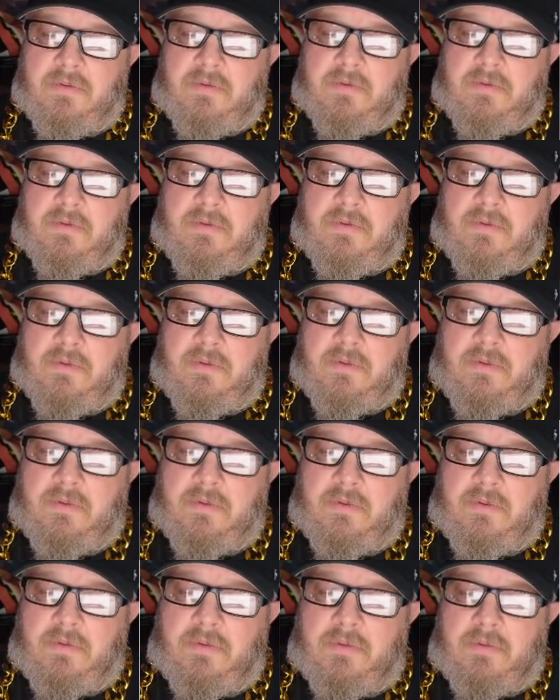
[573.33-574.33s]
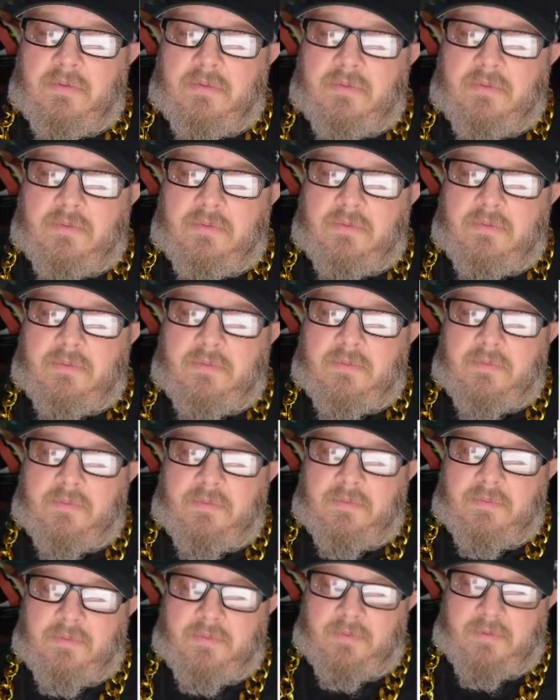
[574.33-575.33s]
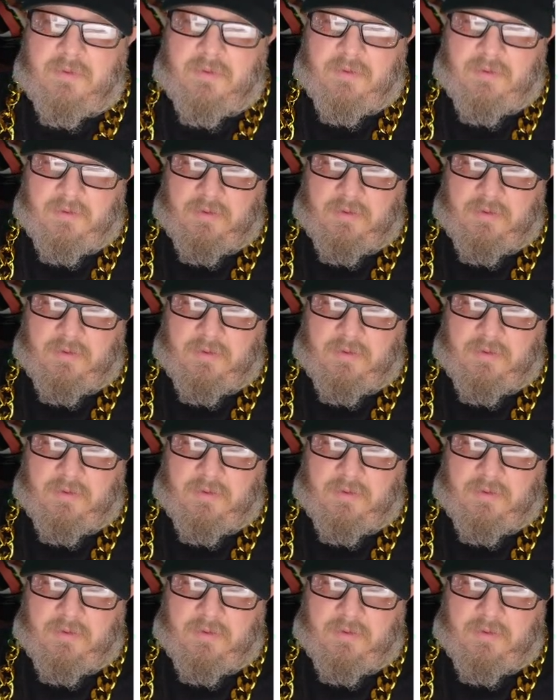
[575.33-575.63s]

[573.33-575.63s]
(silence)